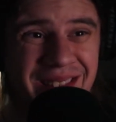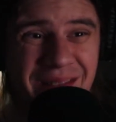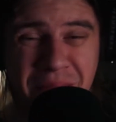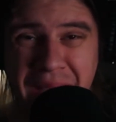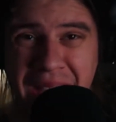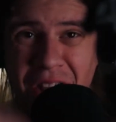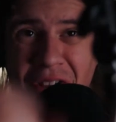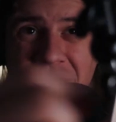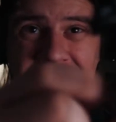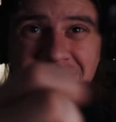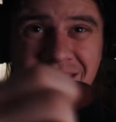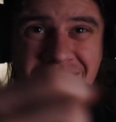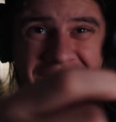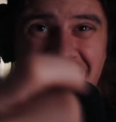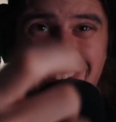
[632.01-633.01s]
metal, it's
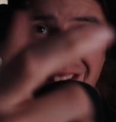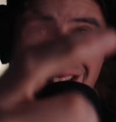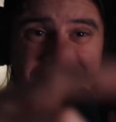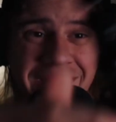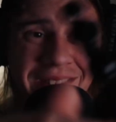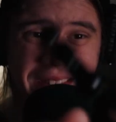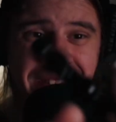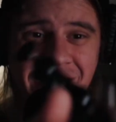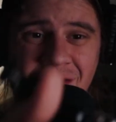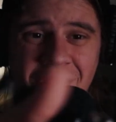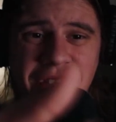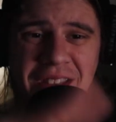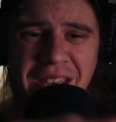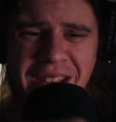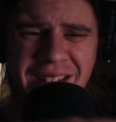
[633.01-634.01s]
solid. This is a good
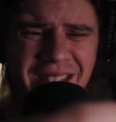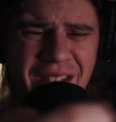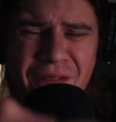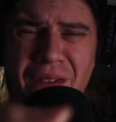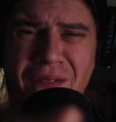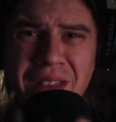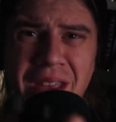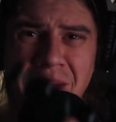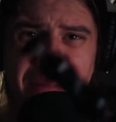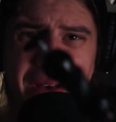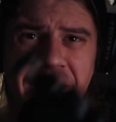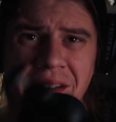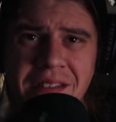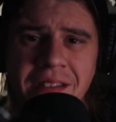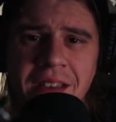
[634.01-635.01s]
thing. It's like
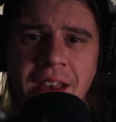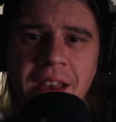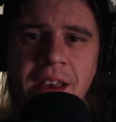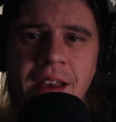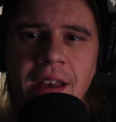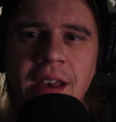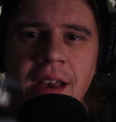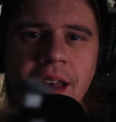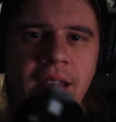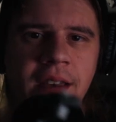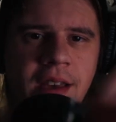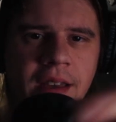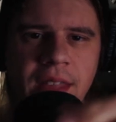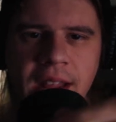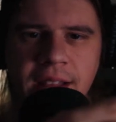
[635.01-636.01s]
$15.
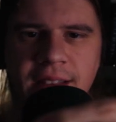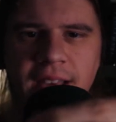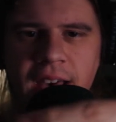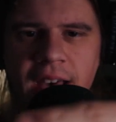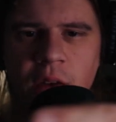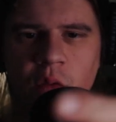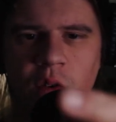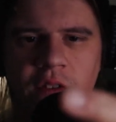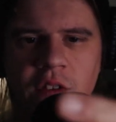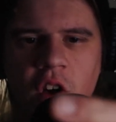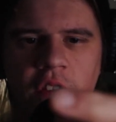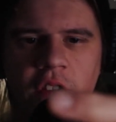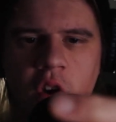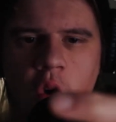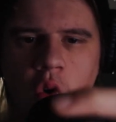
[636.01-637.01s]
And then it's got what's called
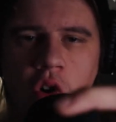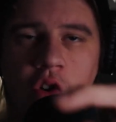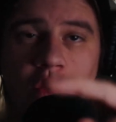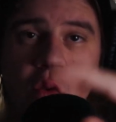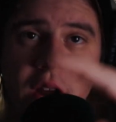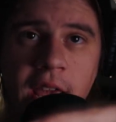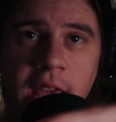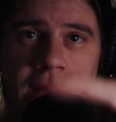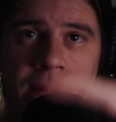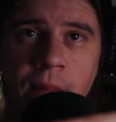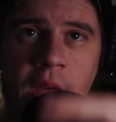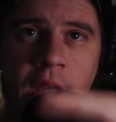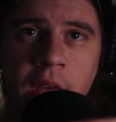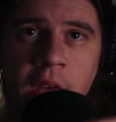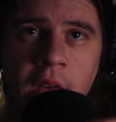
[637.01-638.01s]
a Core 20.
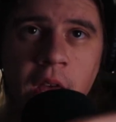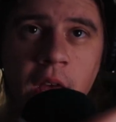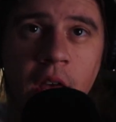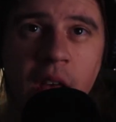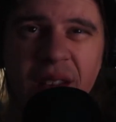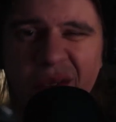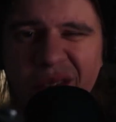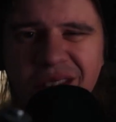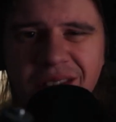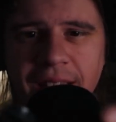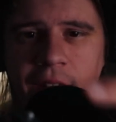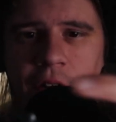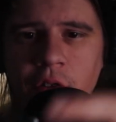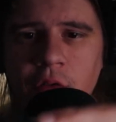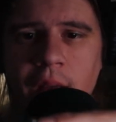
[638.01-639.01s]
So it's a
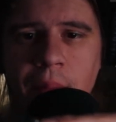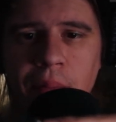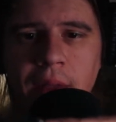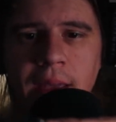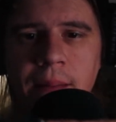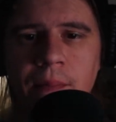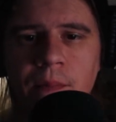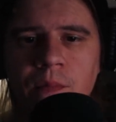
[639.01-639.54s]
standard tripod